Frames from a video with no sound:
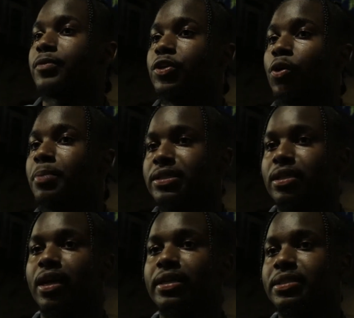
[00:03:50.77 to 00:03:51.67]
you know, it means a
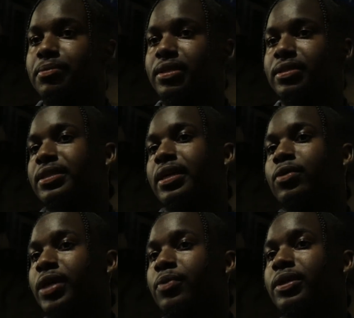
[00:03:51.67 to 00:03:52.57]
lot to me, because it's like,
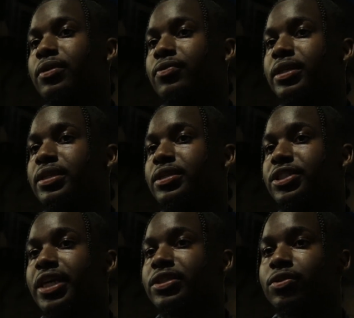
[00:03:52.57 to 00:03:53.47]
okay, we could really
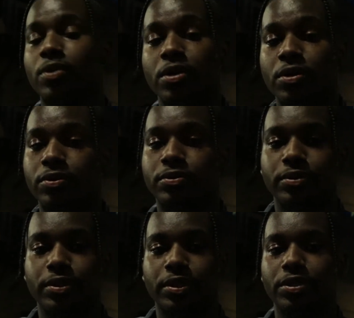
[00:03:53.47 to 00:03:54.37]
change the world,
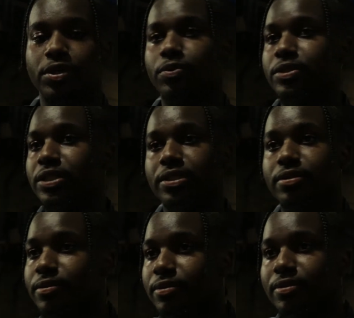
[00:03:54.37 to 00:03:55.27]
you know, with just
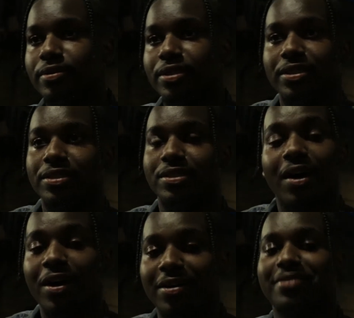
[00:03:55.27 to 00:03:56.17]
a
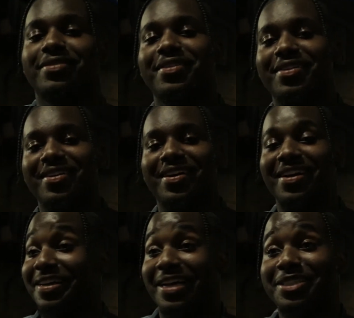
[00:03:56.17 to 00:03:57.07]
song.
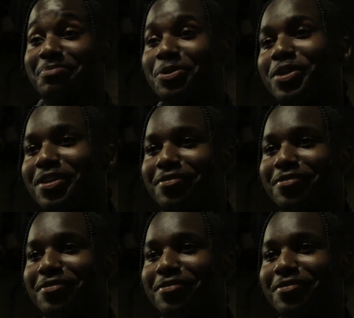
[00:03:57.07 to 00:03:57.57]
And that's the beauty